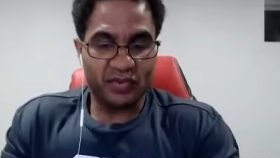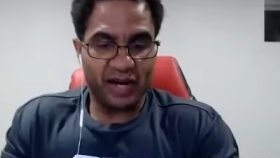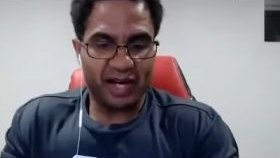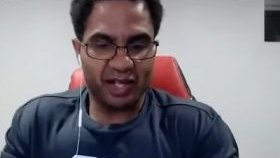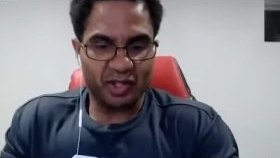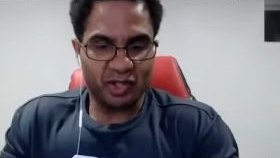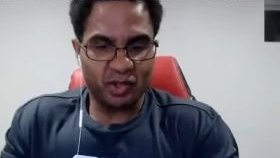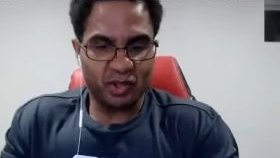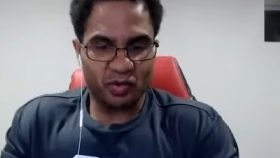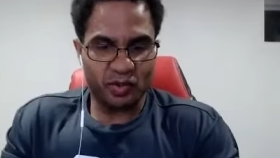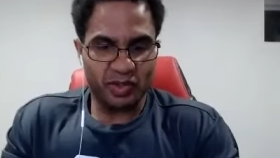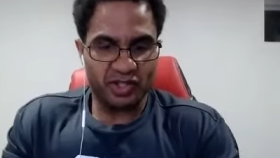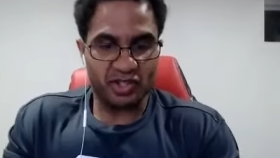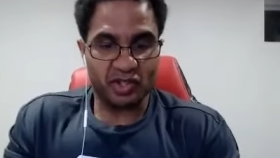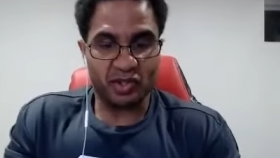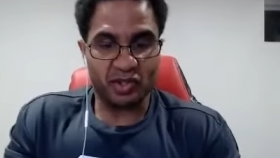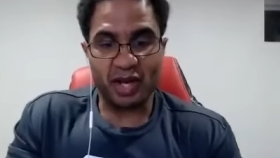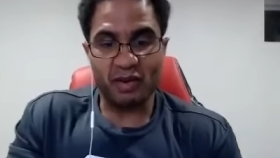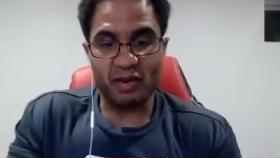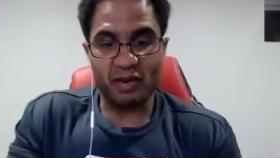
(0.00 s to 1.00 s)
following week.
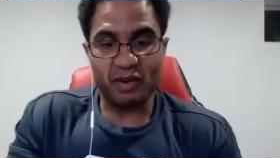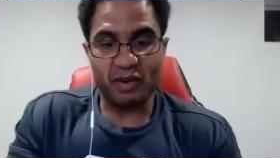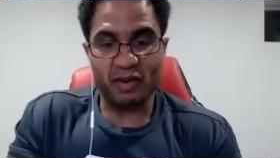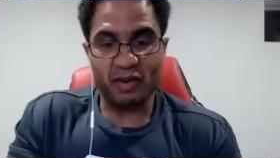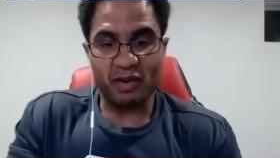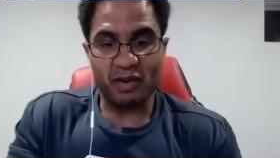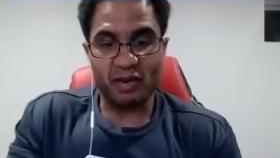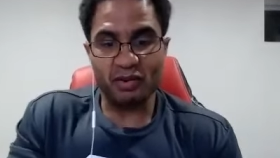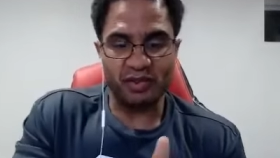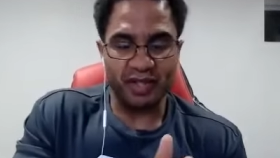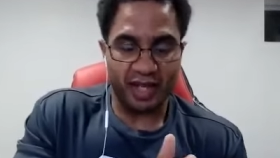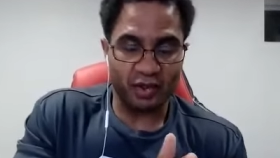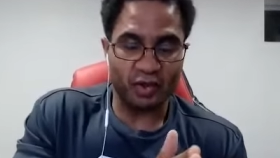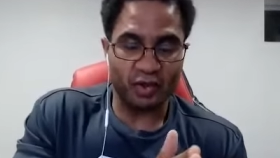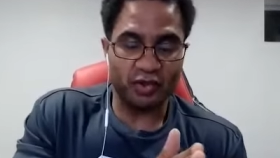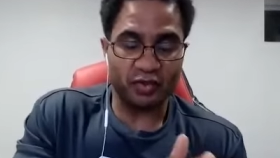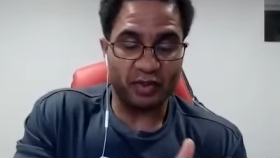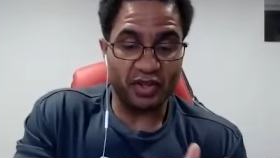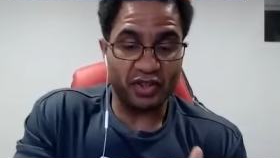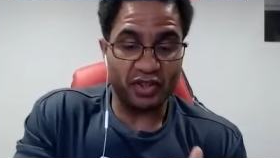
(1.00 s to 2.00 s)
So that was from,
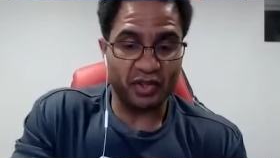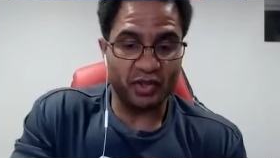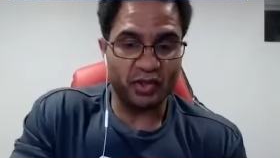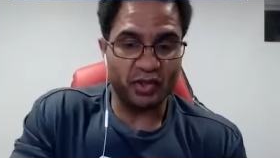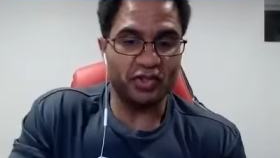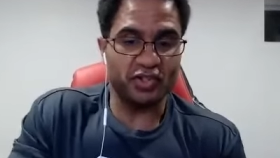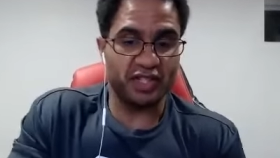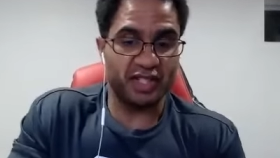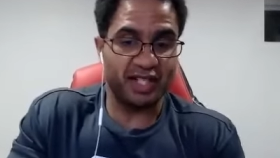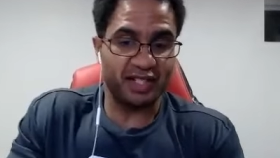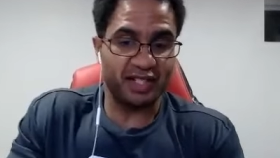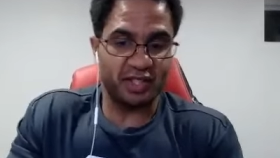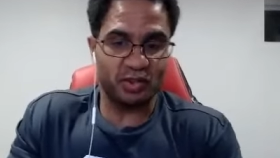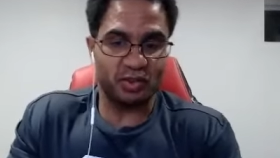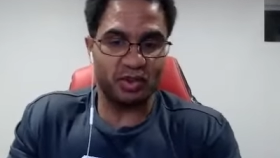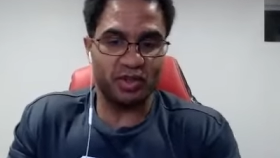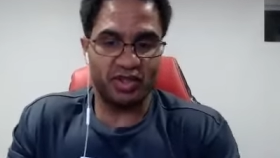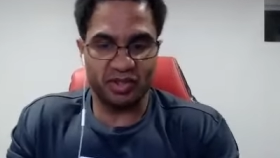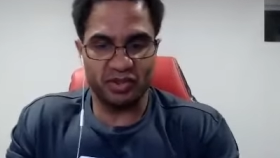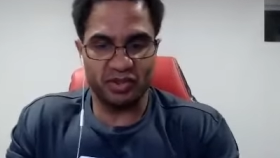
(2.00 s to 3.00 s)
I know it's from a Thursday
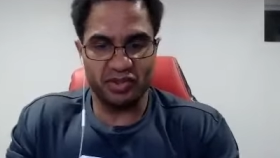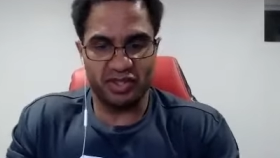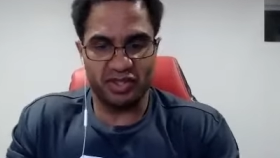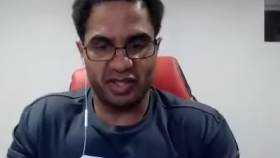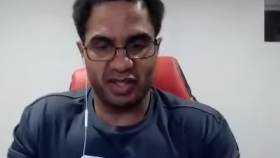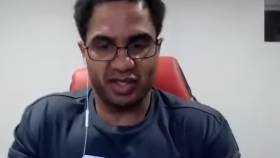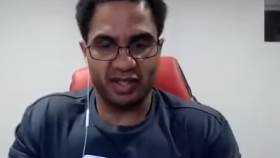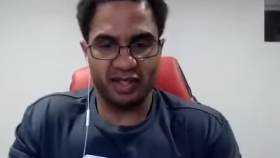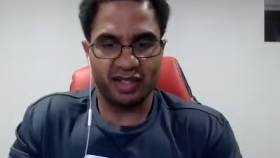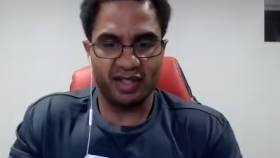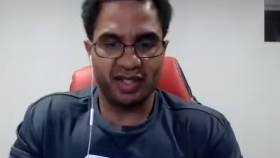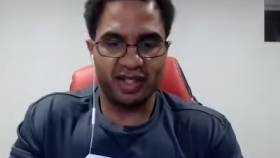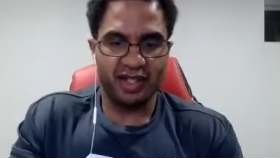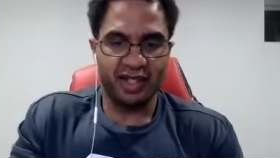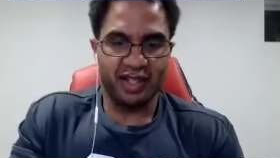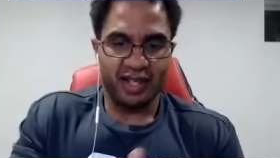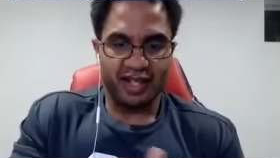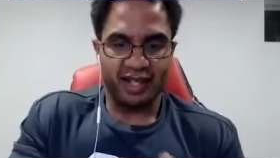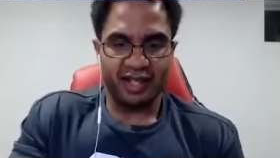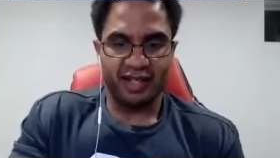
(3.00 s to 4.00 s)
to a Thursday.
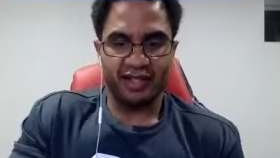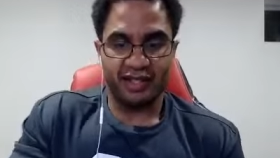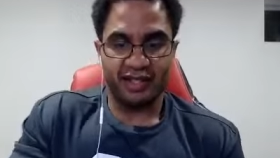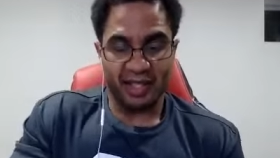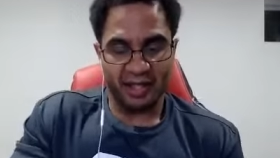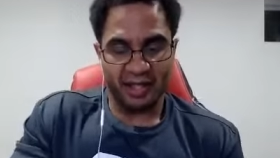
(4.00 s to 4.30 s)
Tell